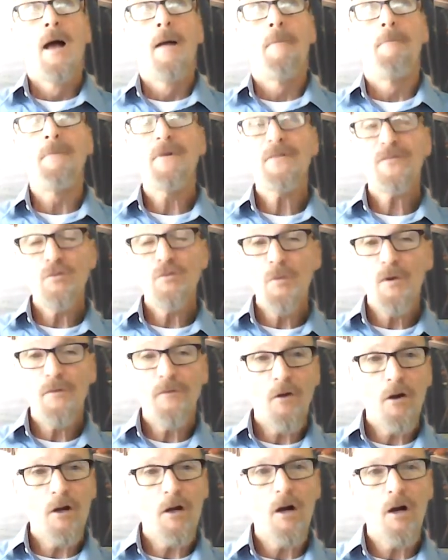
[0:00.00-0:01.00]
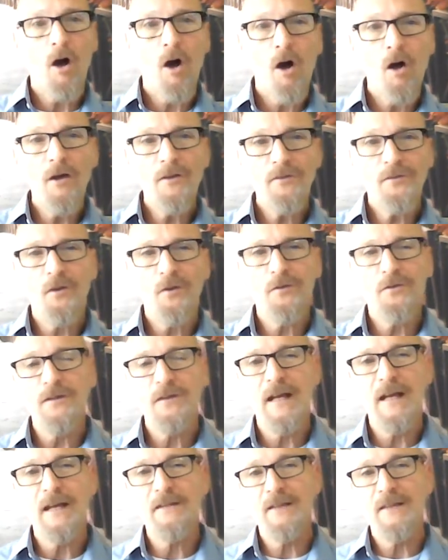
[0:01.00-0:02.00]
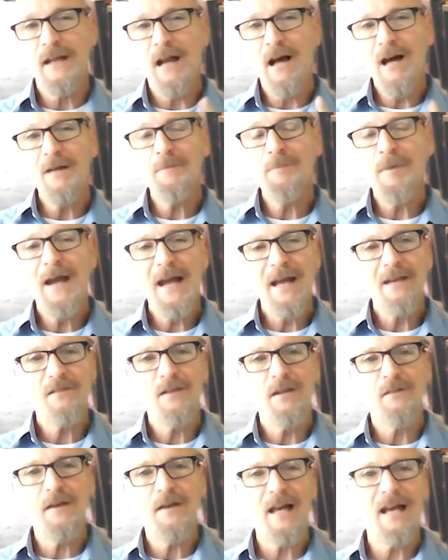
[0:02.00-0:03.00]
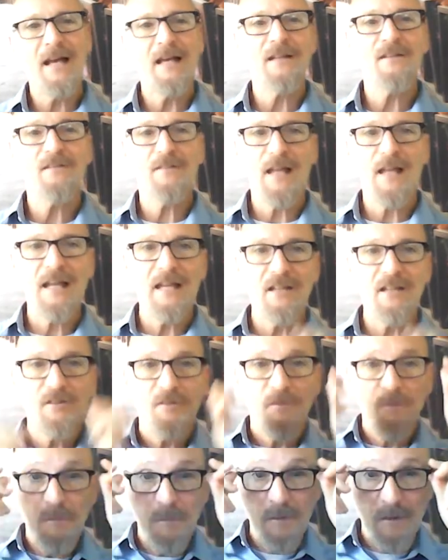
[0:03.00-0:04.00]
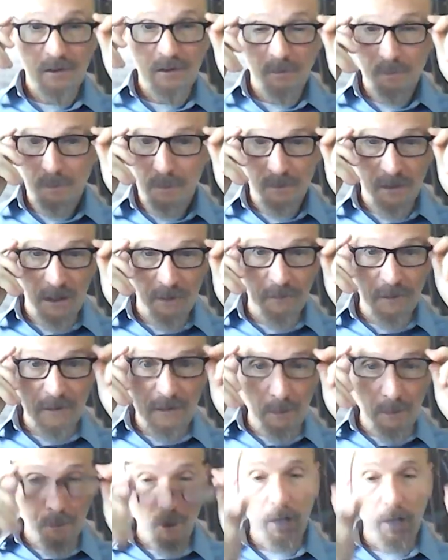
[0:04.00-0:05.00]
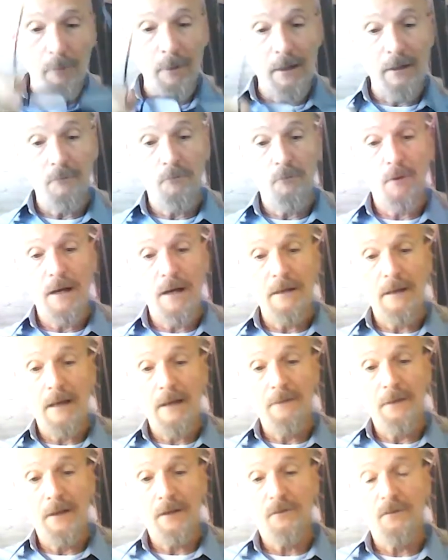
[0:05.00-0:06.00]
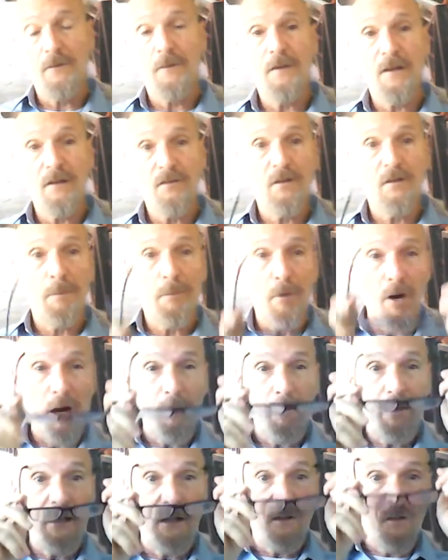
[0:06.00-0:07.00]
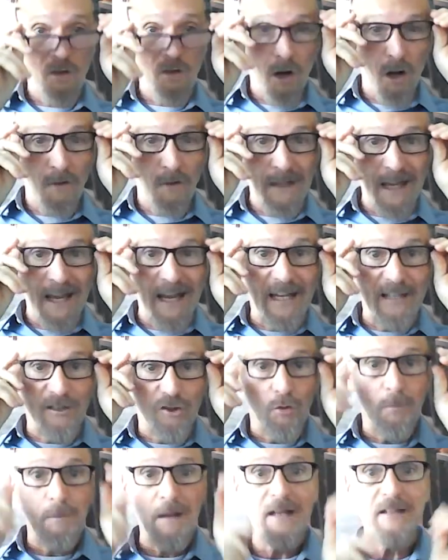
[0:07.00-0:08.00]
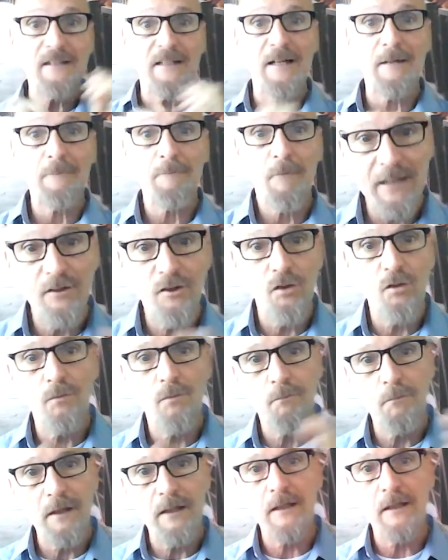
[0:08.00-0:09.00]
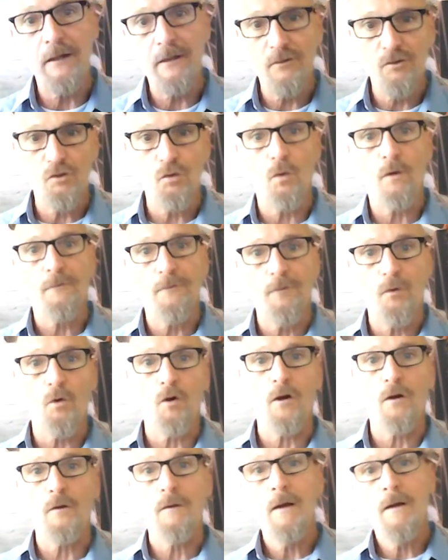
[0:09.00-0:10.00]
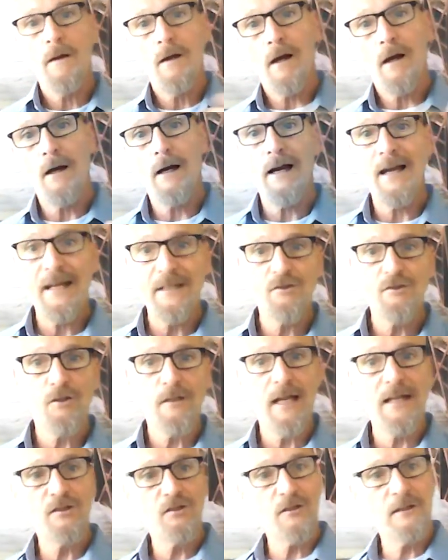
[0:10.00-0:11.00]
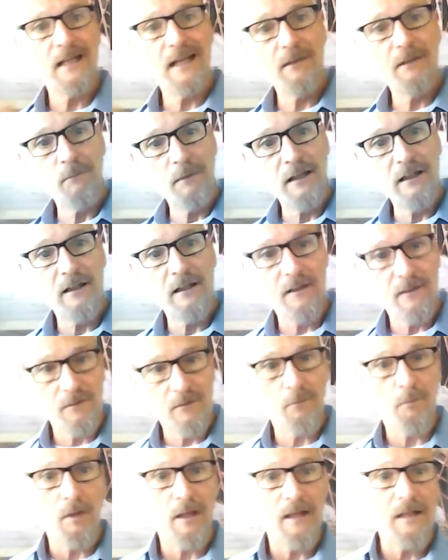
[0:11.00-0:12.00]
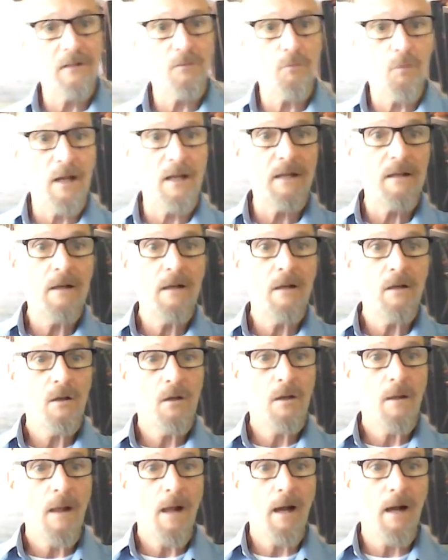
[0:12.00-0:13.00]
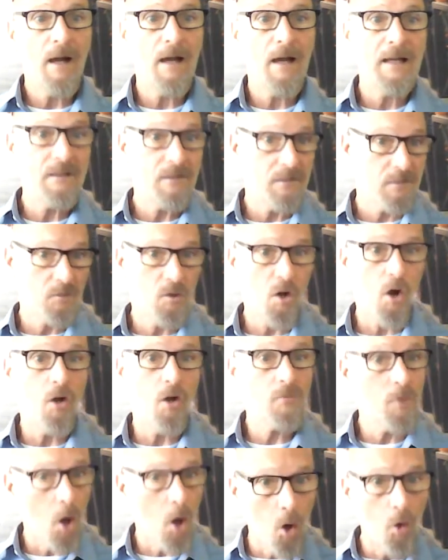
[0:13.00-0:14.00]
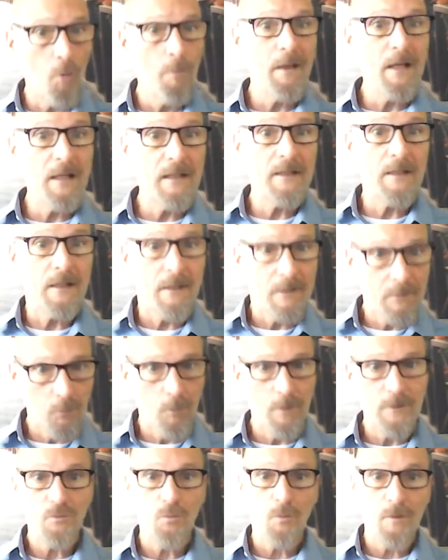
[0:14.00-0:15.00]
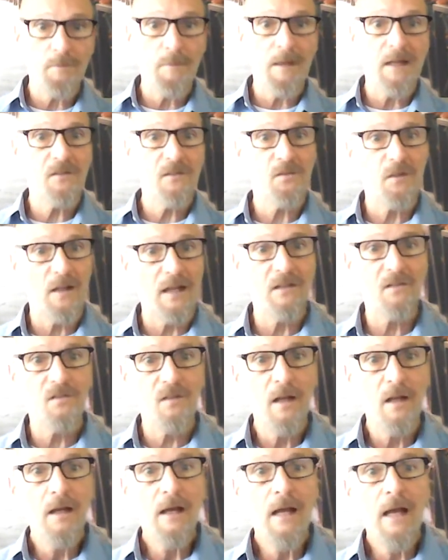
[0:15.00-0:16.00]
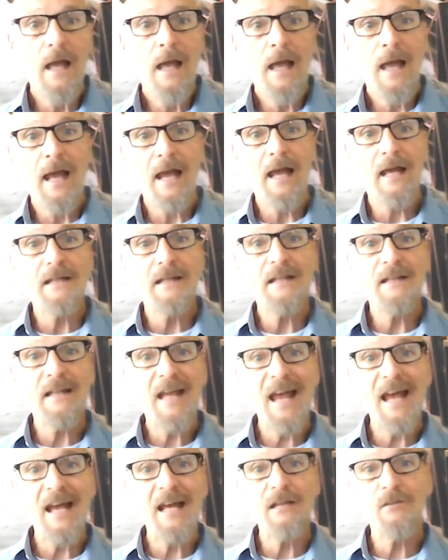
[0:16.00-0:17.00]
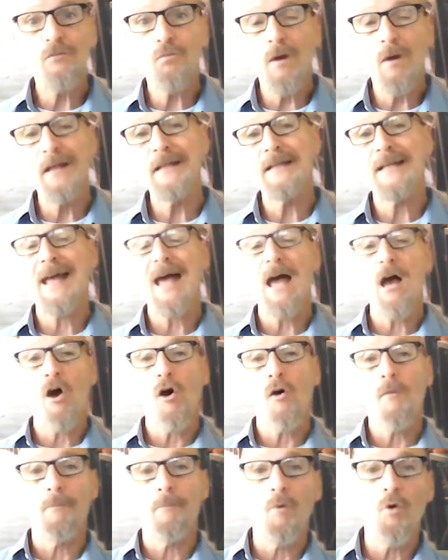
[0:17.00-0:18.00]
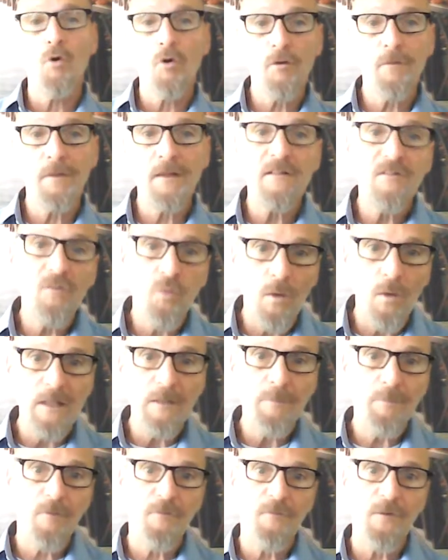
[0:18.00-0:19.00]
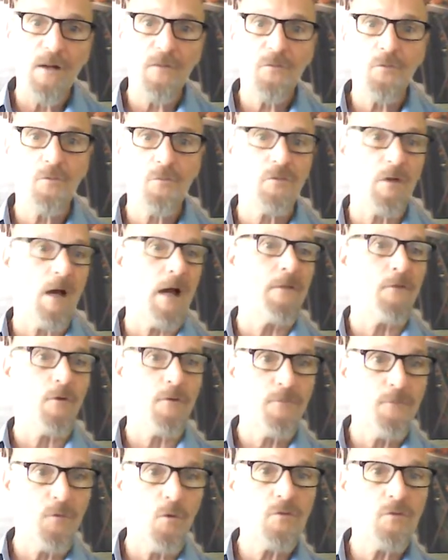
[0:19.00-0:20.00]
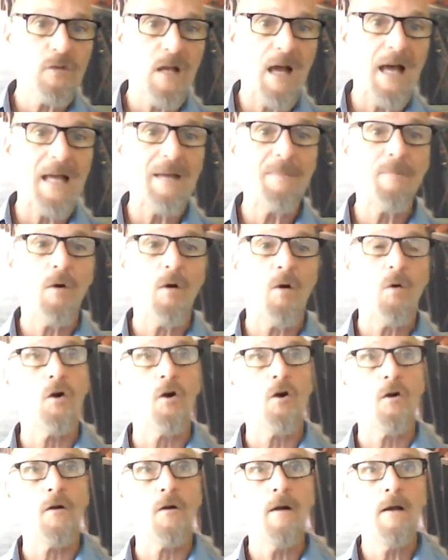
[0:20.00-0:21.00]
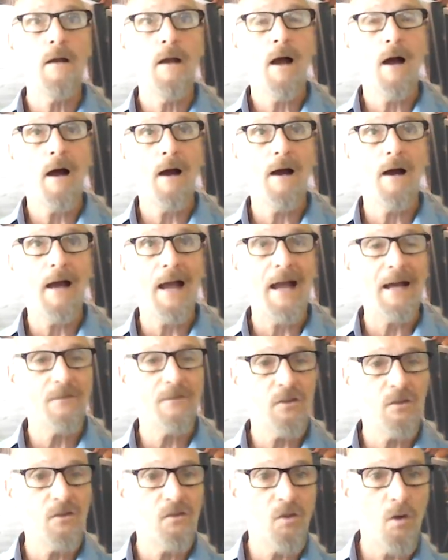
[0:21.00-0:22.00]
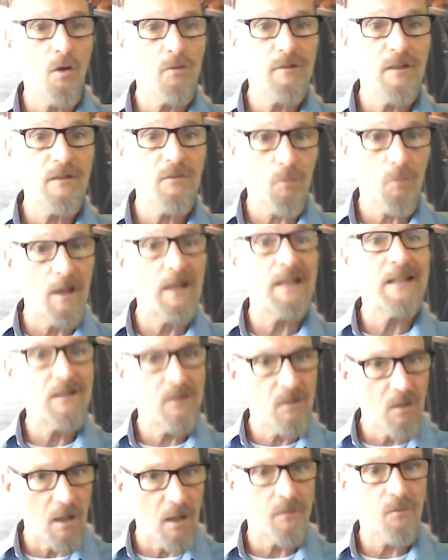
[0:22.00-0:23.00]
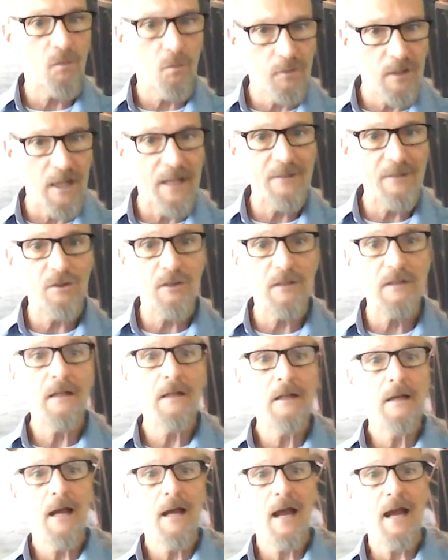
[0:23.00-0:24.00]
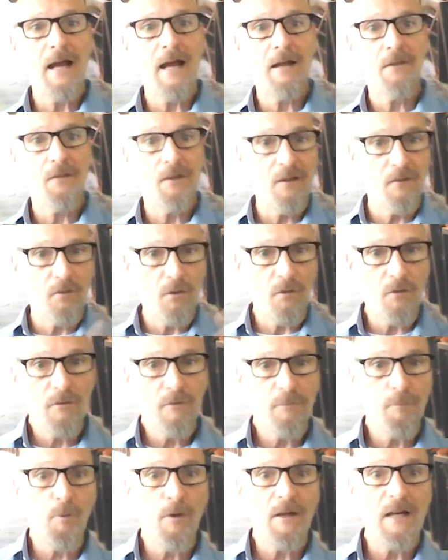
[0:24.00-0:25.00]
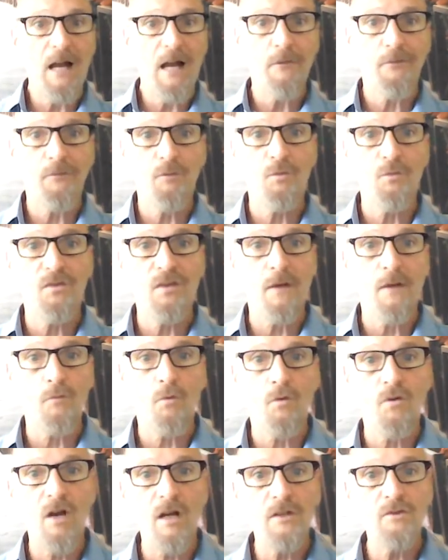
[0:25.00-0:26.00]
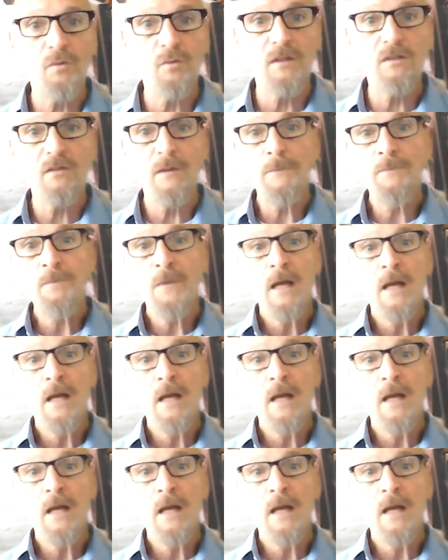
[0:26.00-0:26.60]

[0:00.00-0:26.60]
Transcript: Mr. Mufareh also said that passive has a sp specific department, right? And this this department is called EduMedia or EduMedia. It's short for uh, Education and Media. It's a blend, right? Uh, it's called OMedia, which would make sense. And it has right now more than 20 professors, either full time or uh, as consultants, right, in consultation. And these are spread out through several countries.